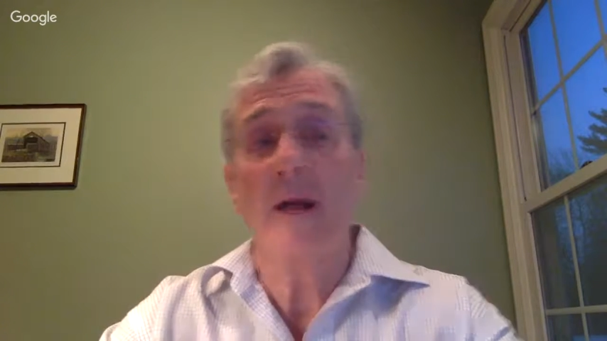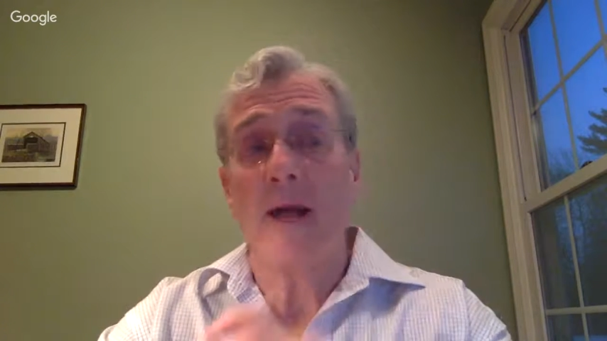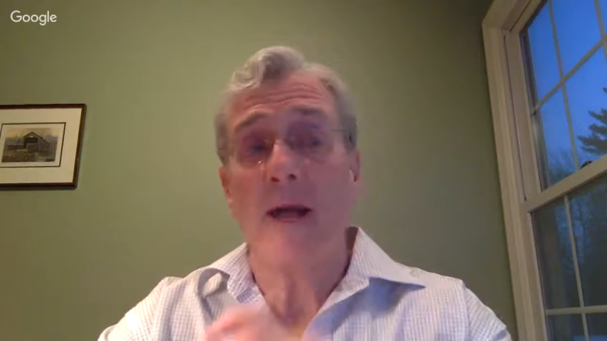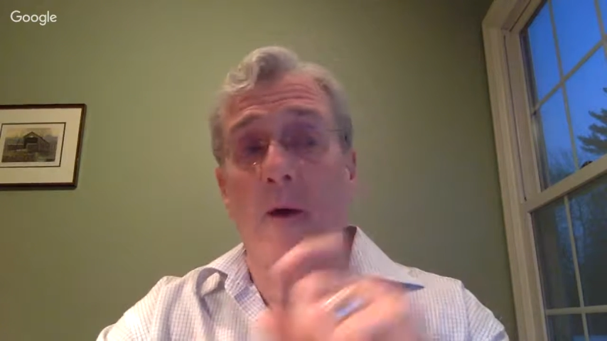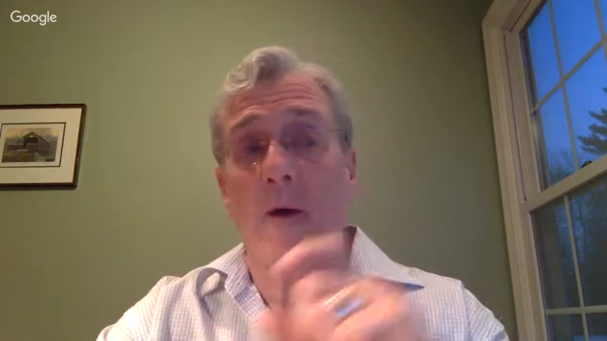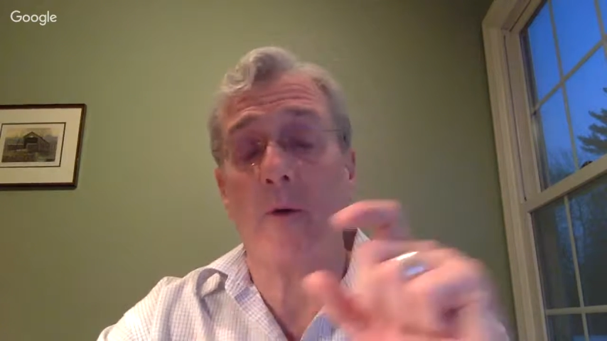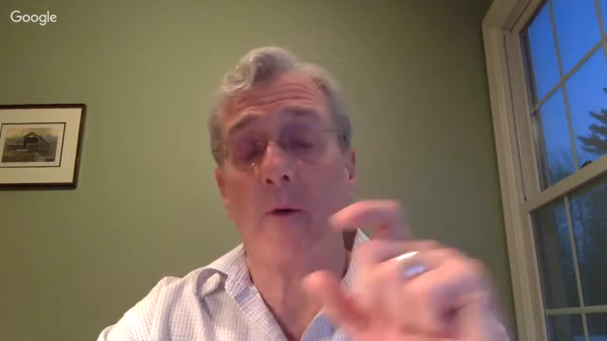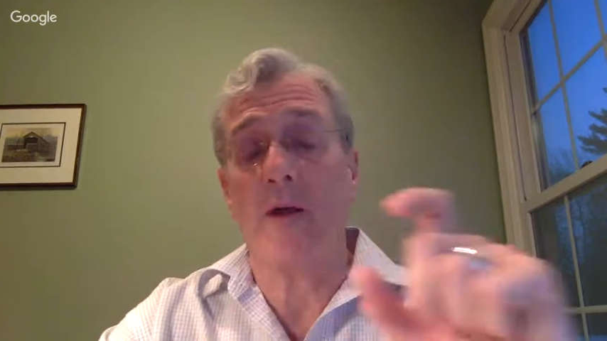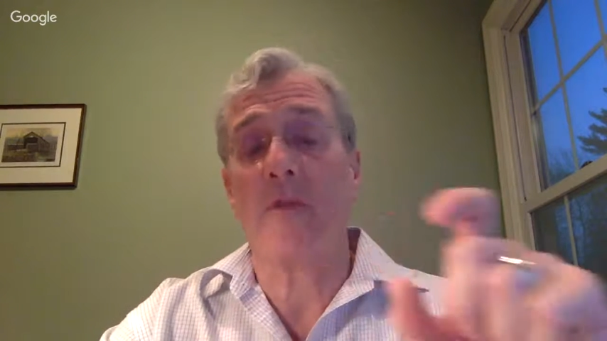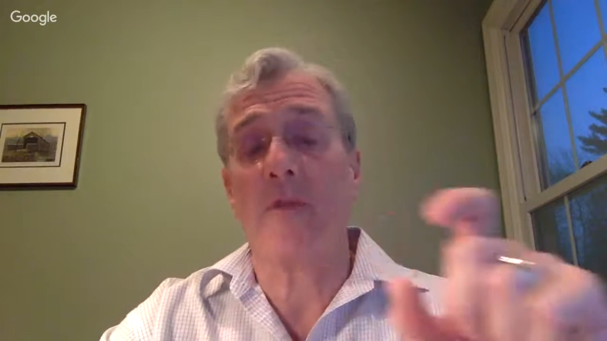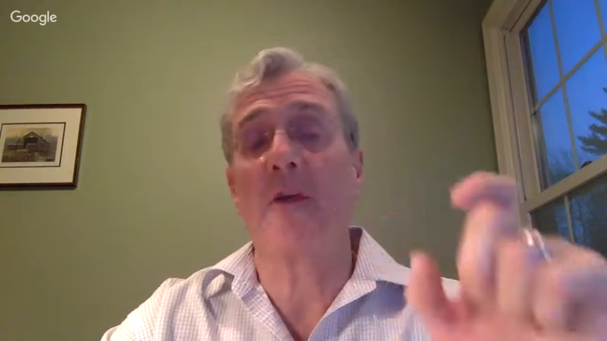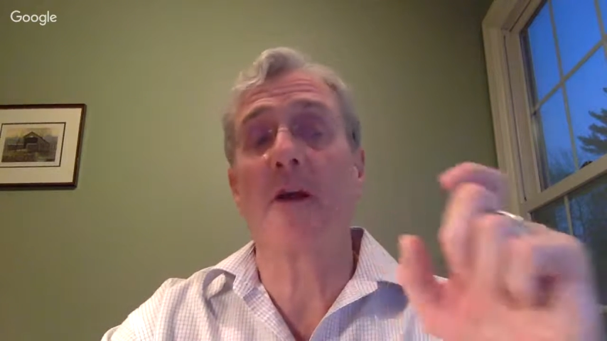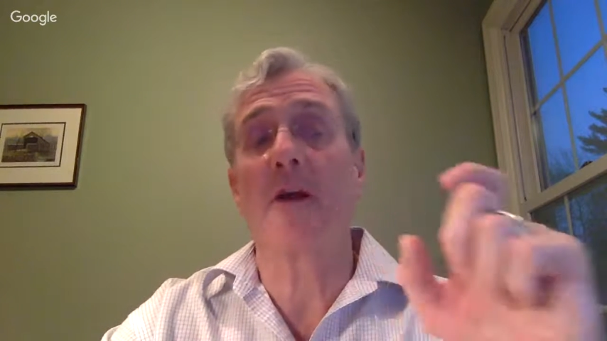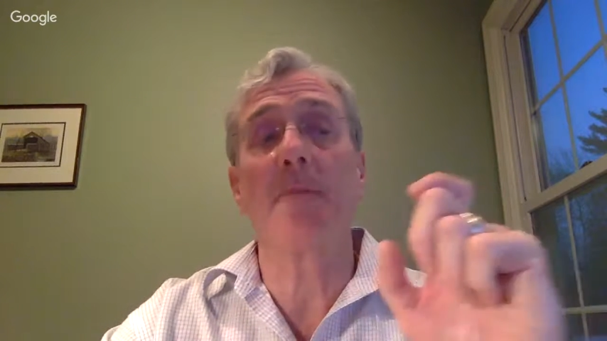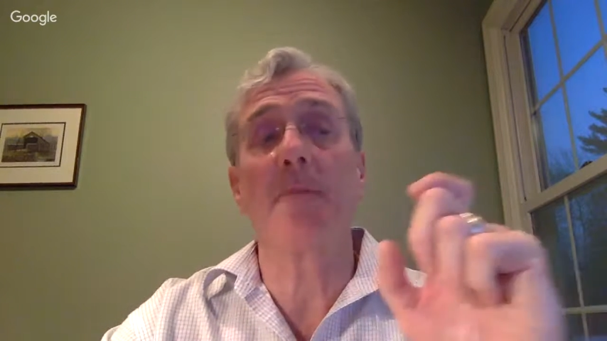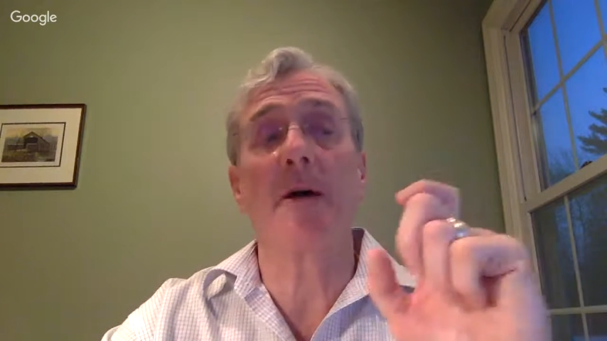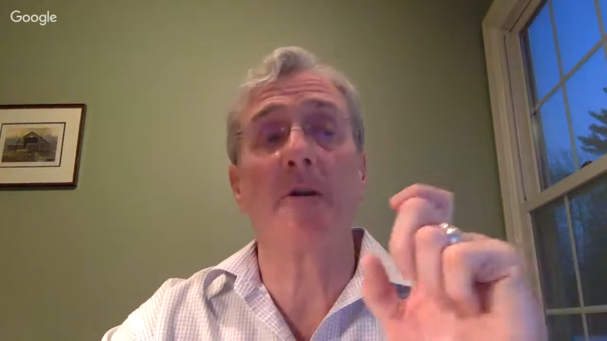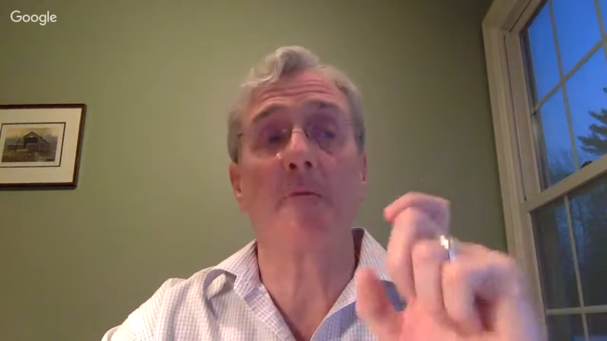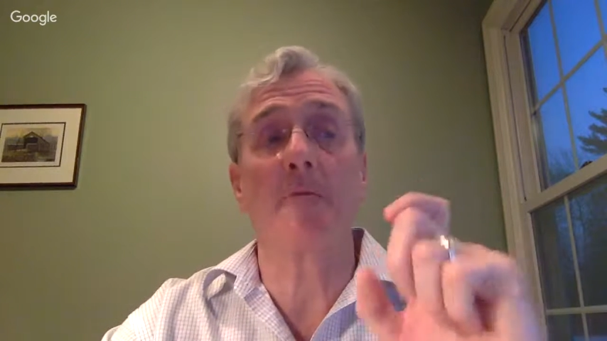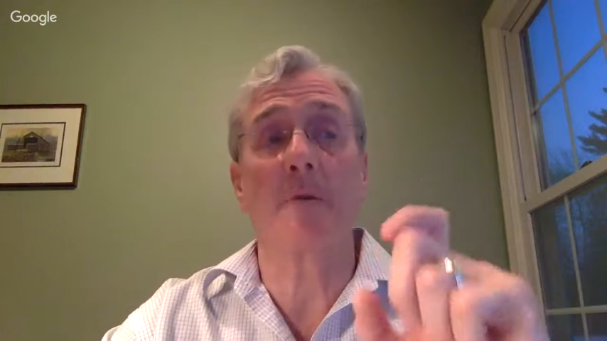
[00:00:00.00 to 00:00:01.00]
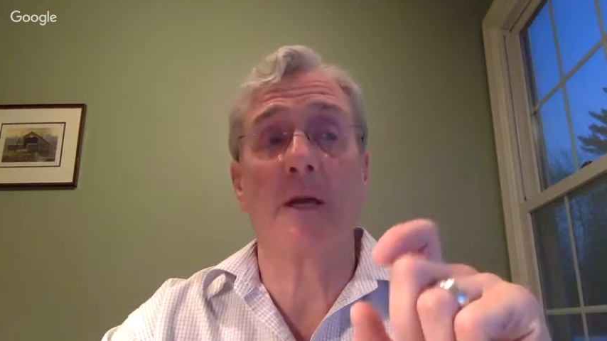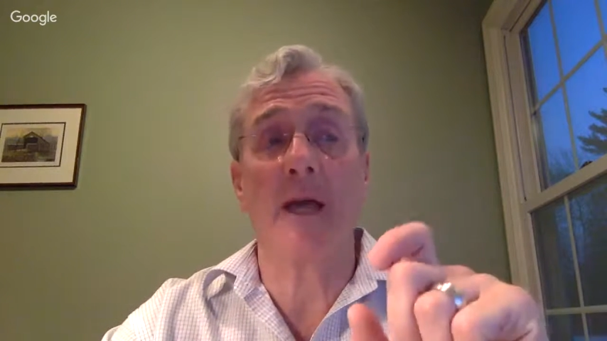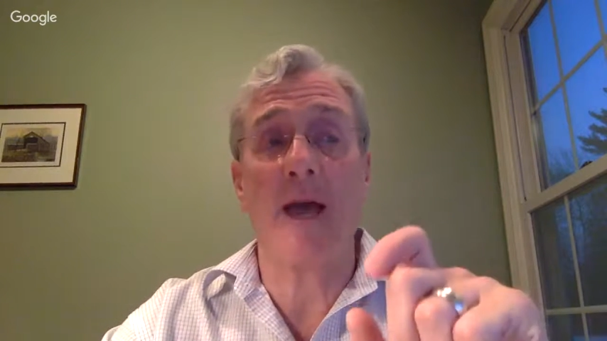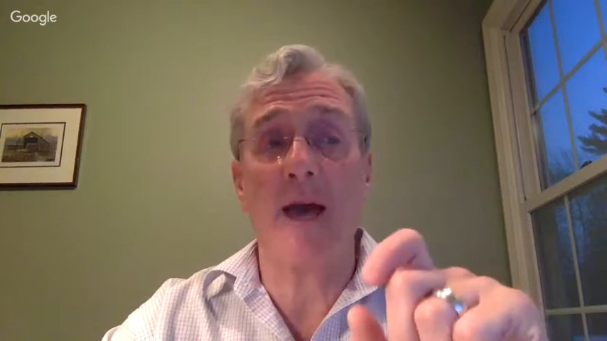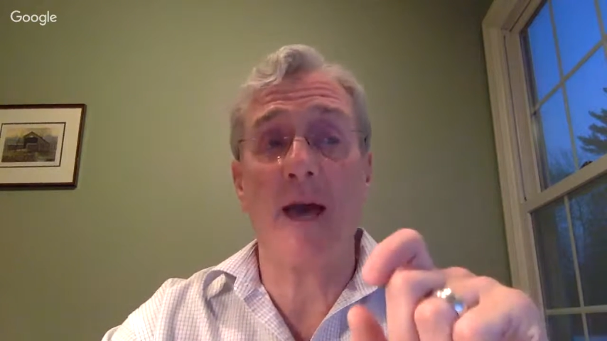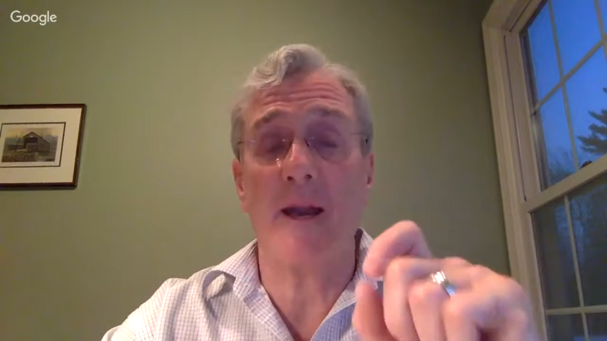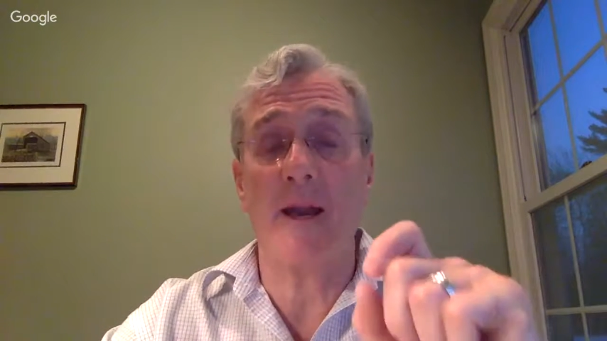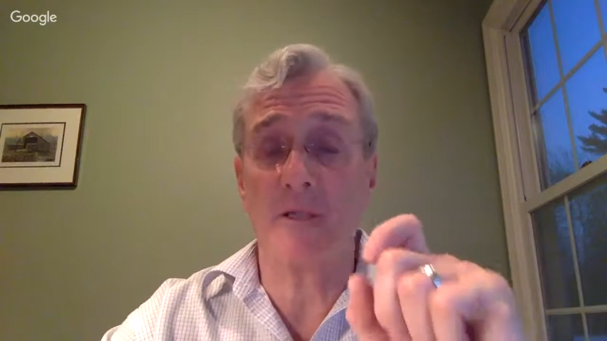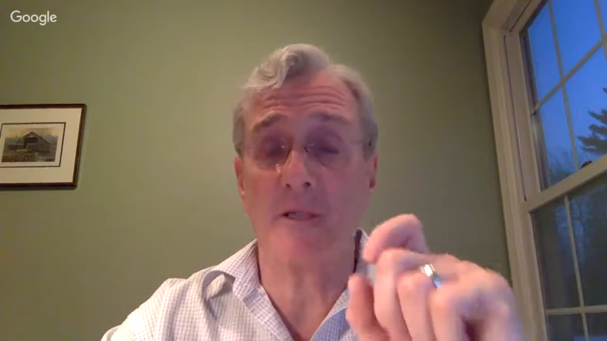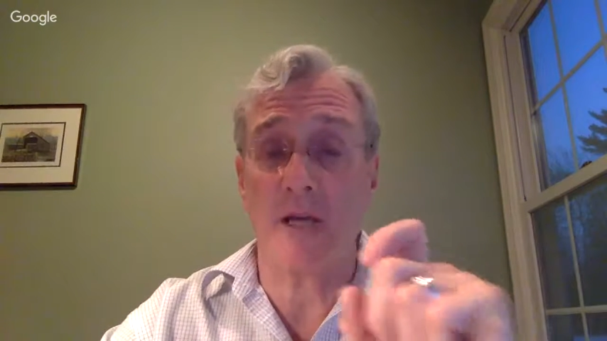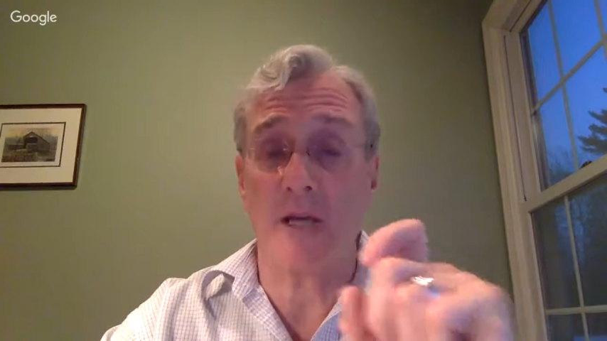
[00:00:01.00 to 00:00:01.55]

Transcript: And when I think about the mechanics,